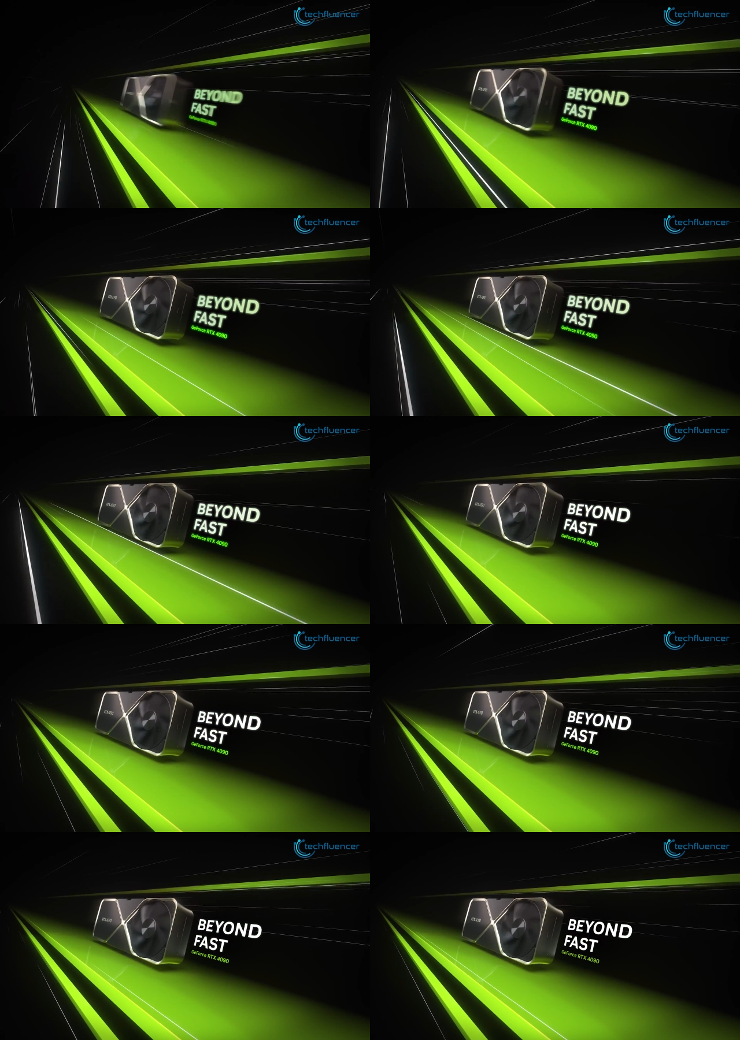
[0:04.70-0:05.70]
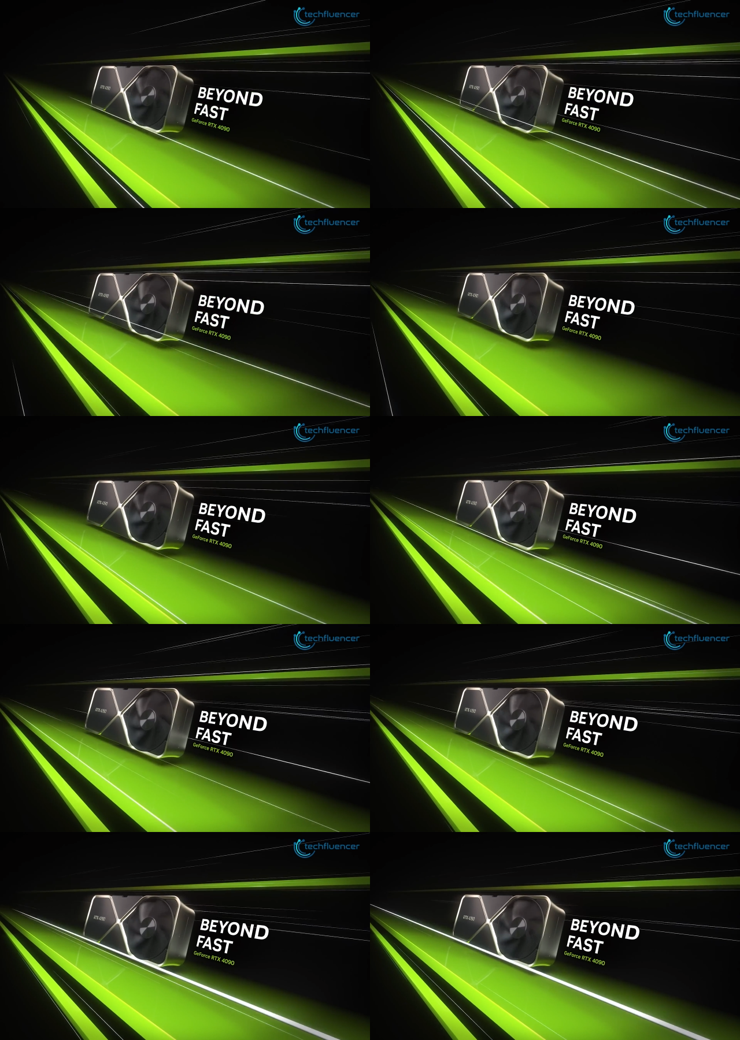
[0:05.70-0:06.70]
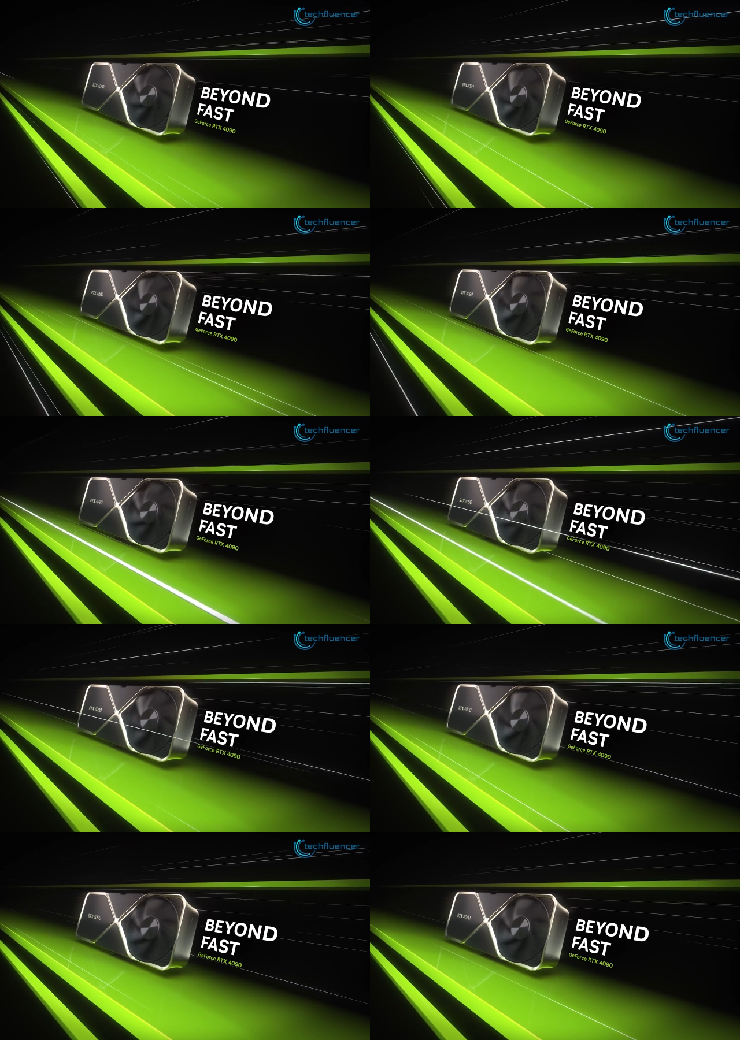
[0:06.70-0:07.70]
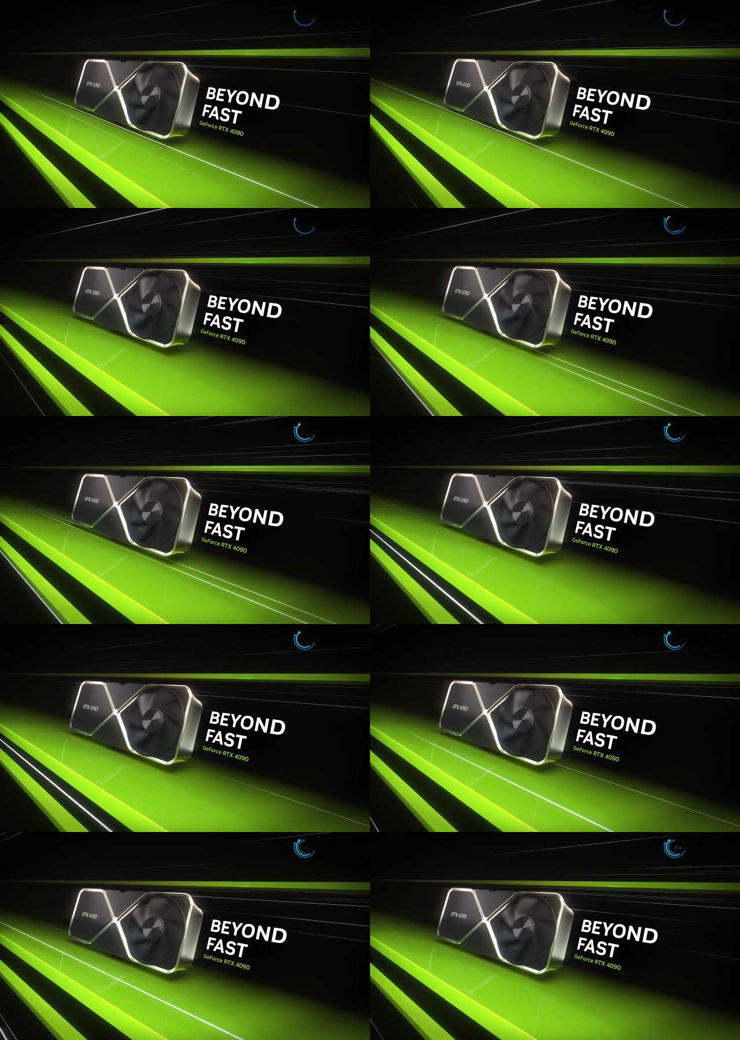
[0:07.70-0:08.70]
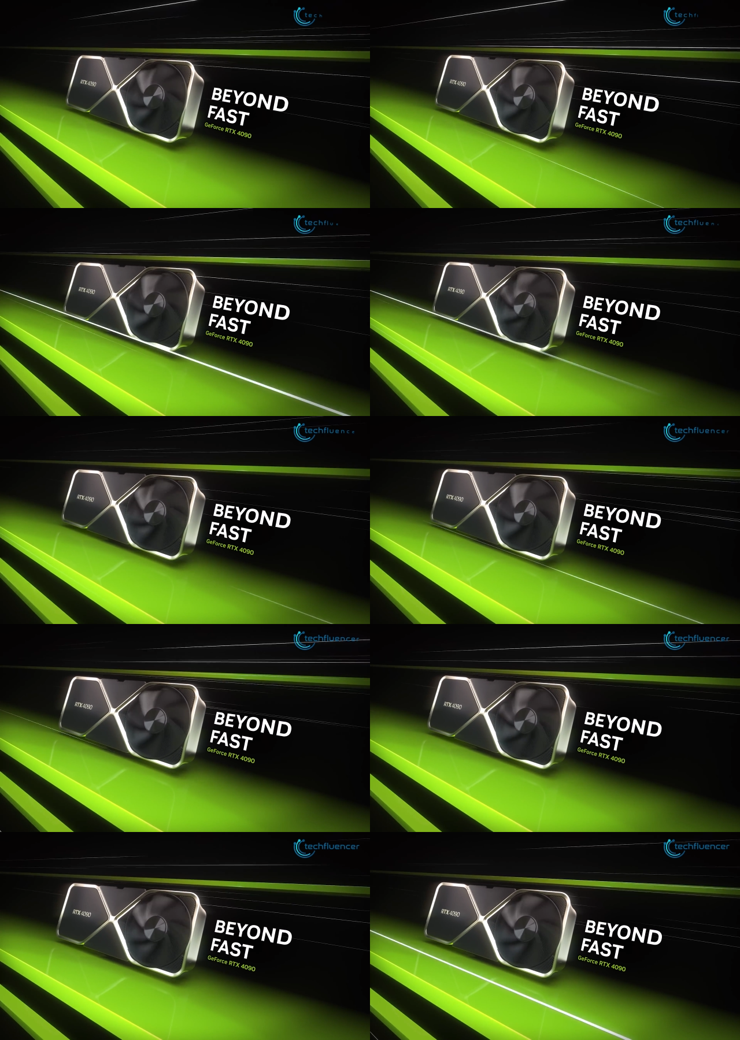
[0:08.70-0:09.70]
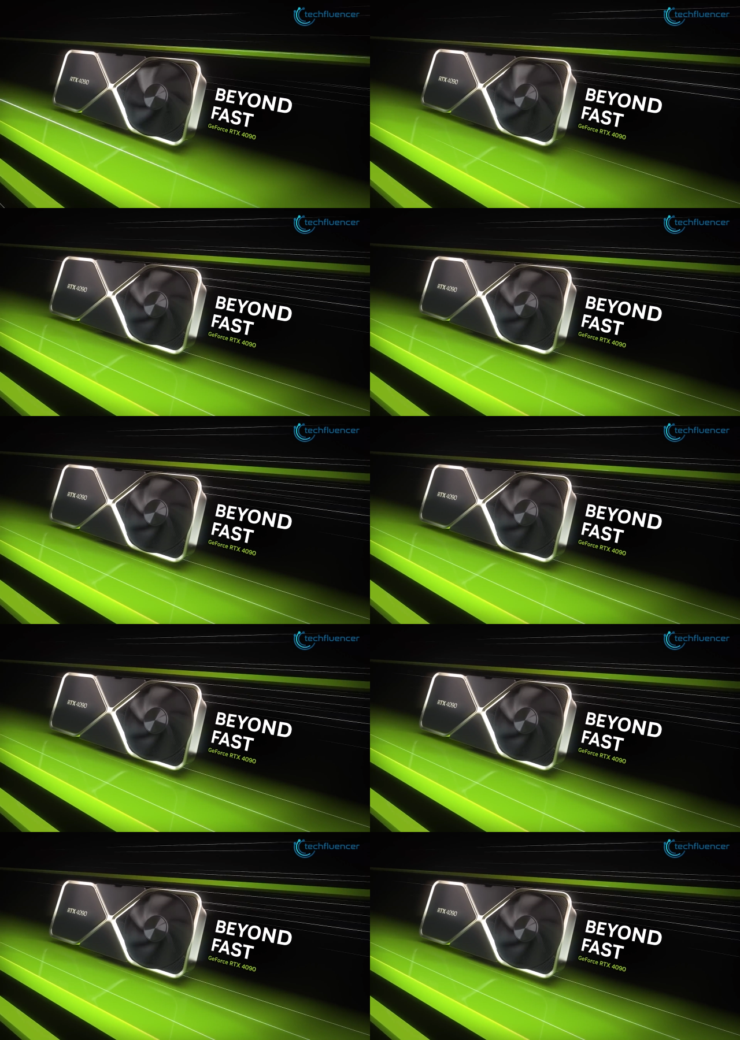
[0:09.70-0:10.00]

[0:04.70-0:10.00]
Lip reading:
Nobody's mouth can be seen.